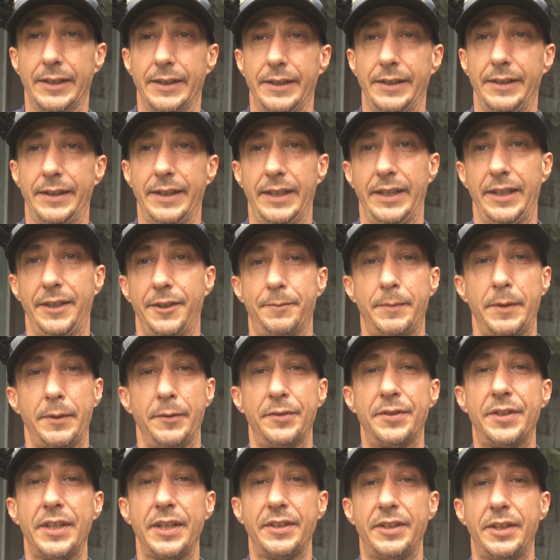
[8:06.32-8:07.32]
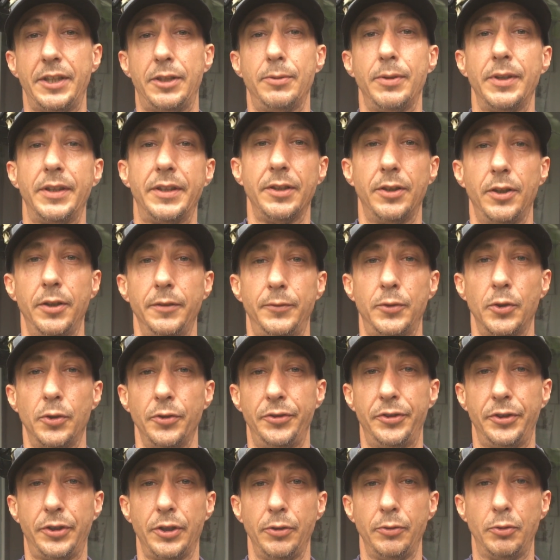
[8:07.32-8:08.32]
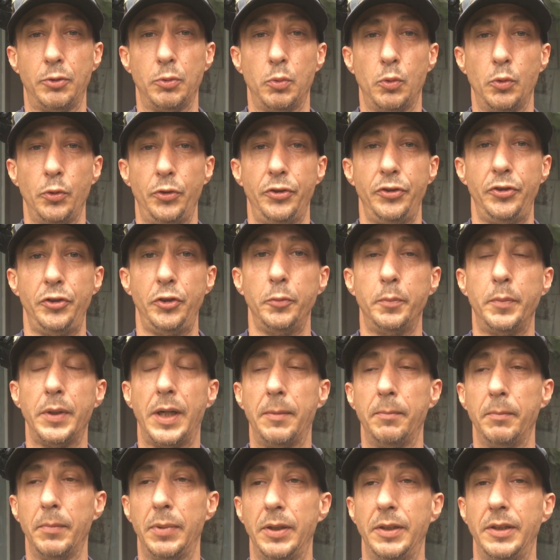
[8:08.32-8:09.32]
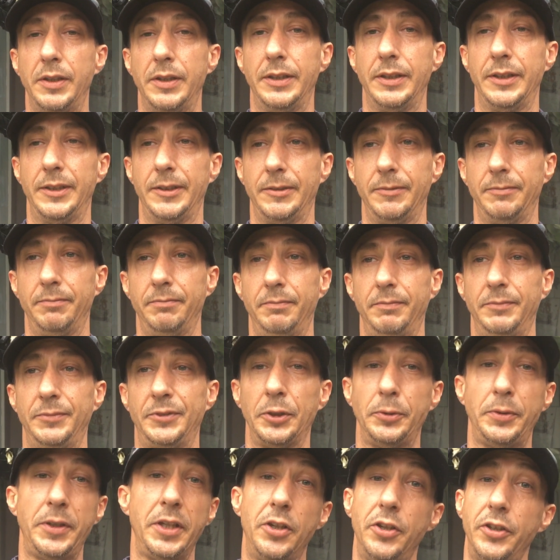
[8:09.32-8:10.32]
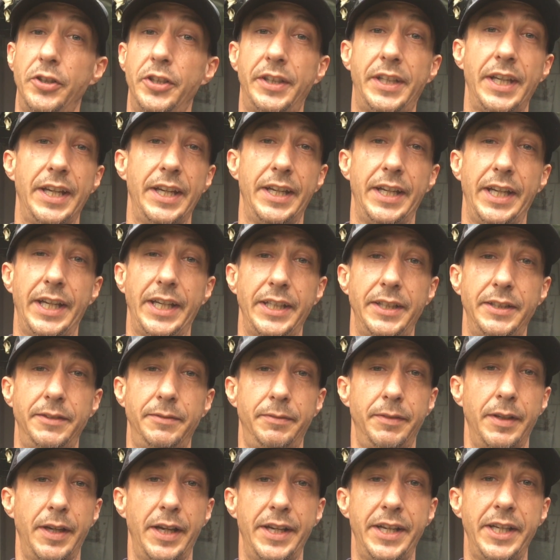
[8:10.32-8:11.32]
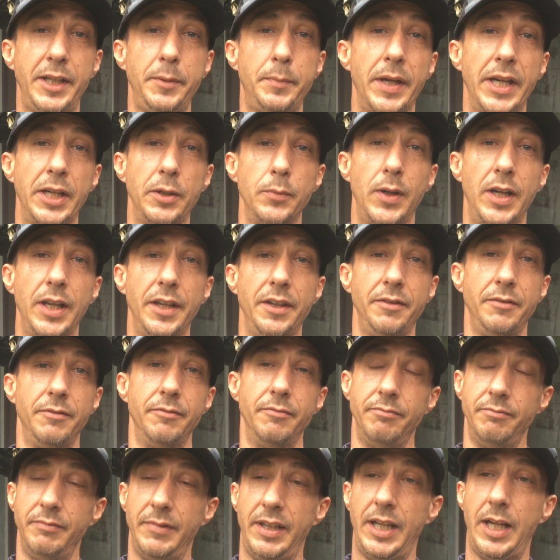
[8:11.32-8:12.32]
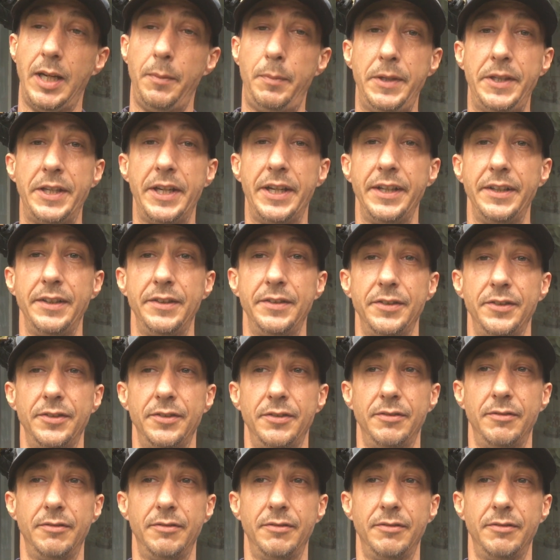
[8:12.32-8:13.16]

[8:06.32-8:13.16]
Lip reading: That leaves me with 60 quid that I've got to go towards a new pump. So yeah, I could get an eBay one. Happy days.